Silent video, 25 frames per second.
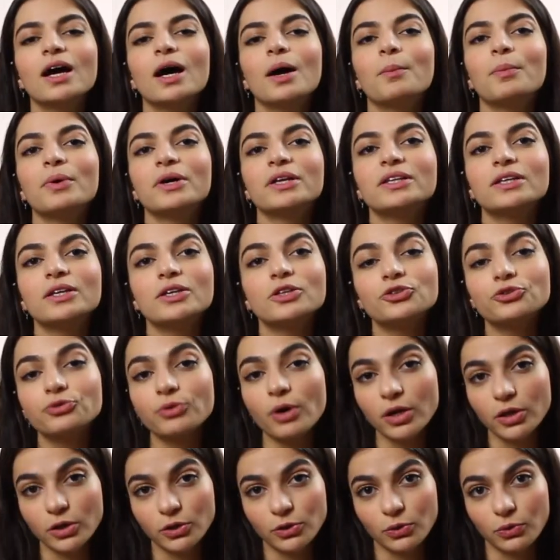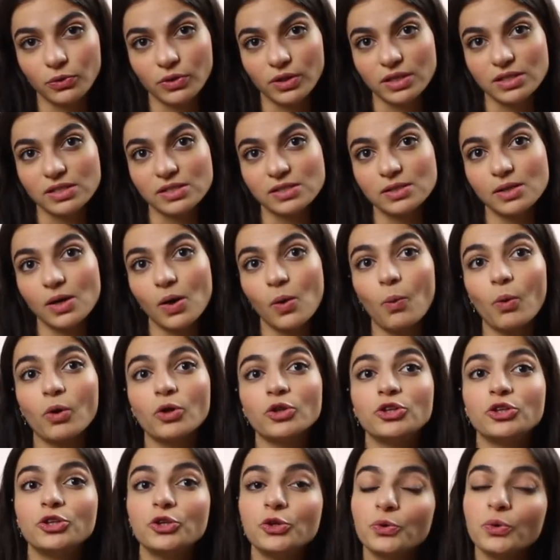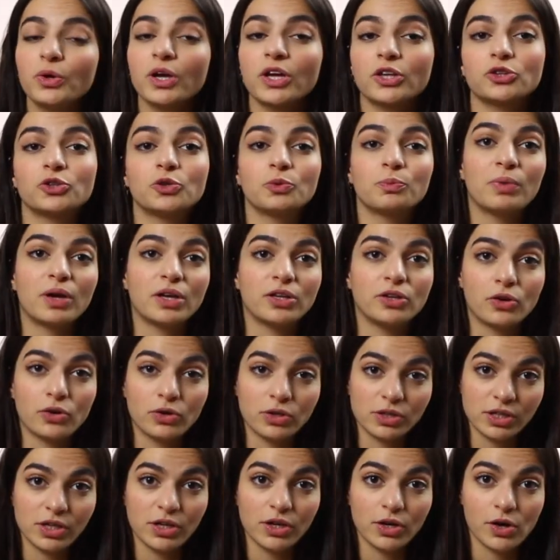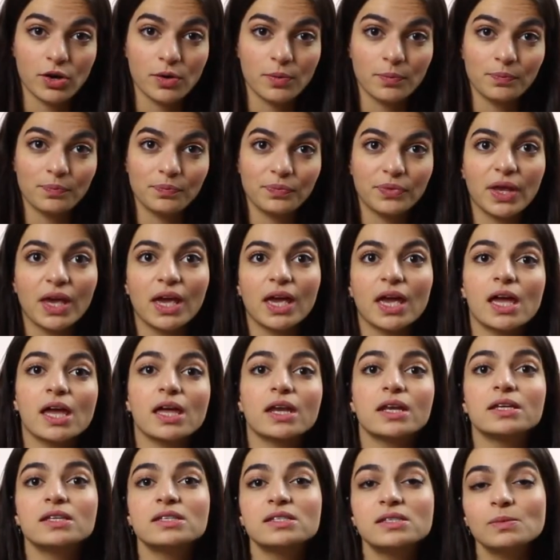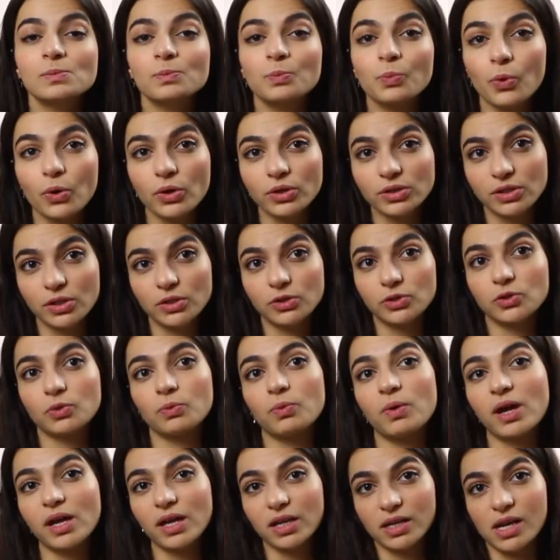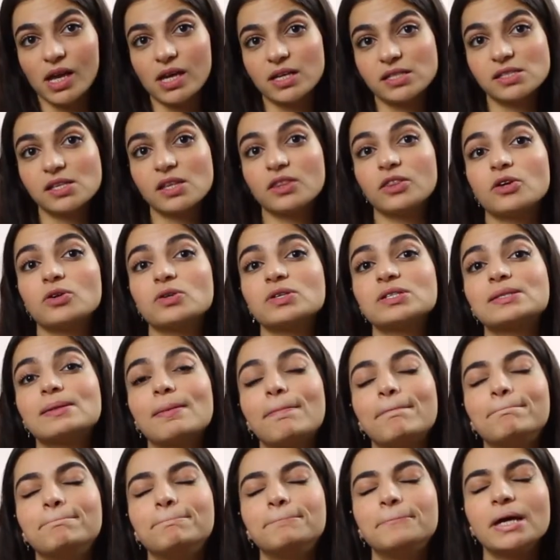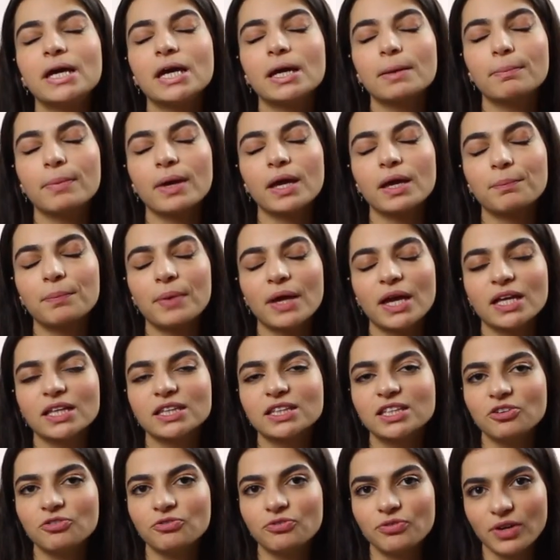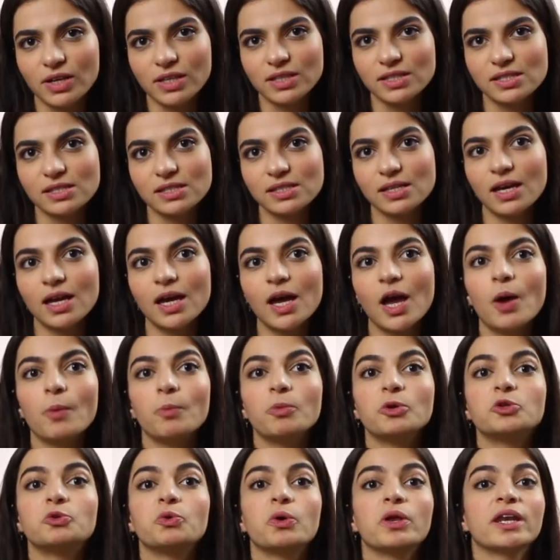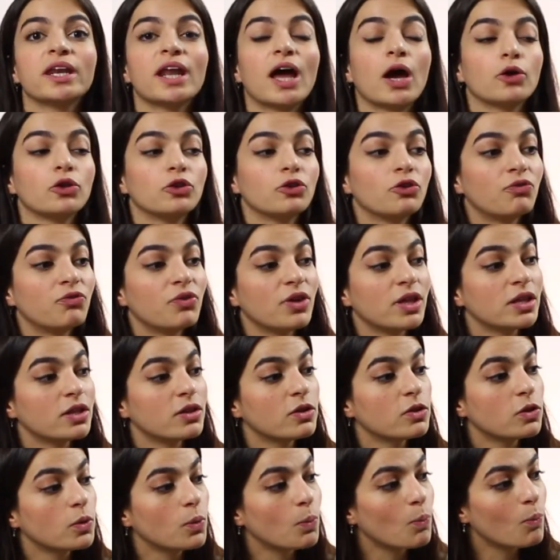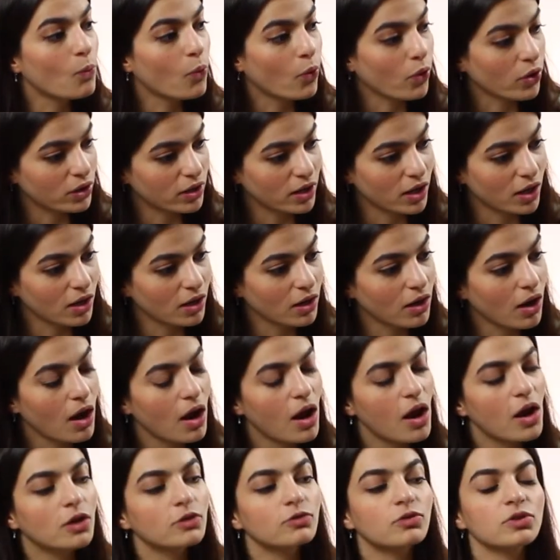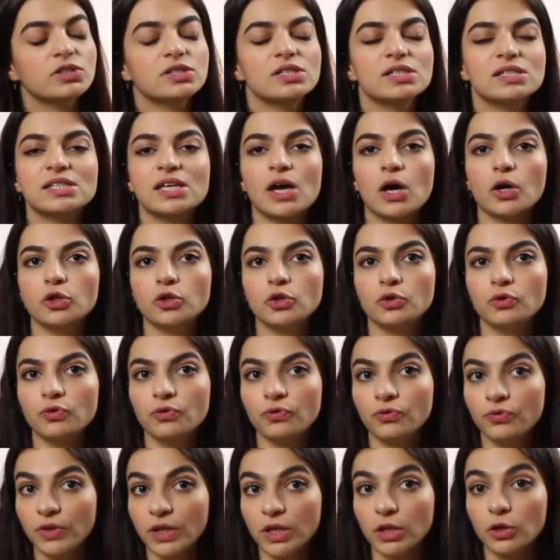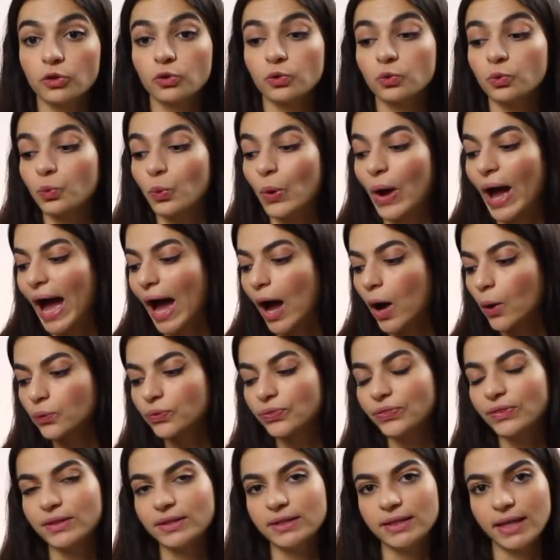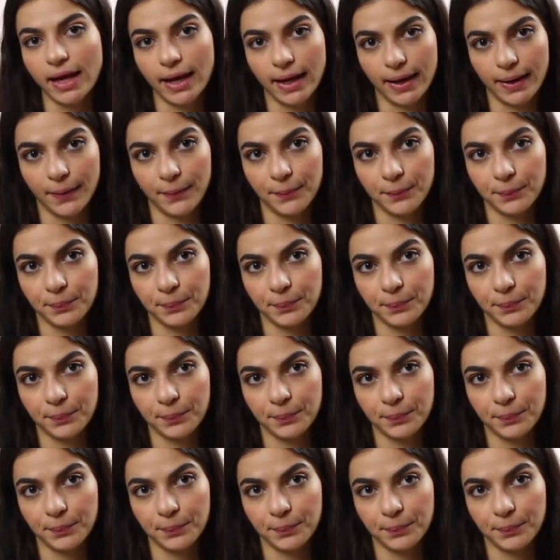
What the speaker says: But try to do this while you get to bed earlier. It is important to recognize that there is a big difference between how you feel in the morning versus how you feel throughout the day.